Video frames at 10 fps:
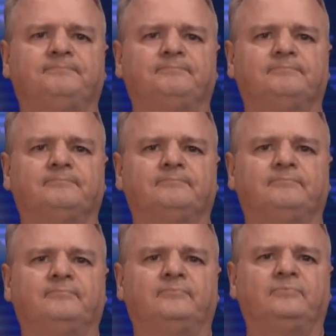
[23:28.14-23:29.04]

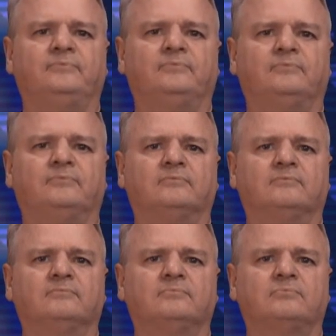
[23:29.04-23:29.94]

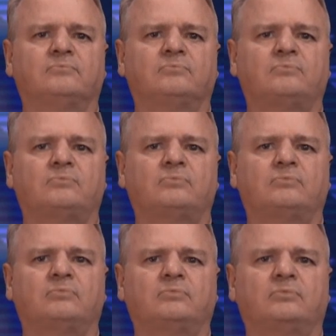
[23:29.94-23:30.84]

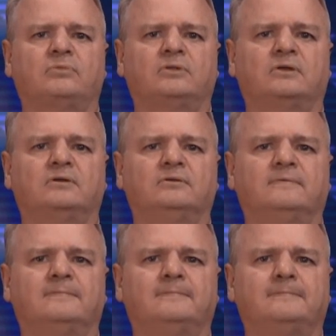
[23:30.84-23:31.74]

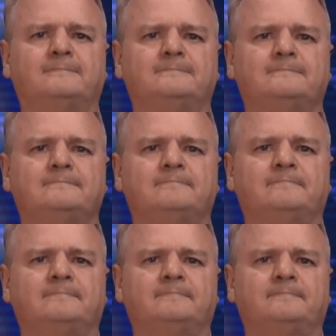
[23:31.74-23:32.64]

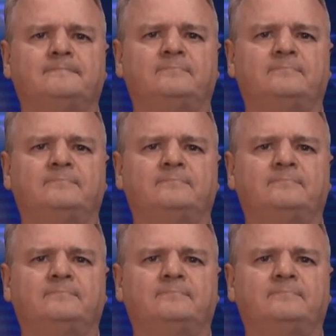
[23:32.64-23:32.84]
No one is speaking in this clip.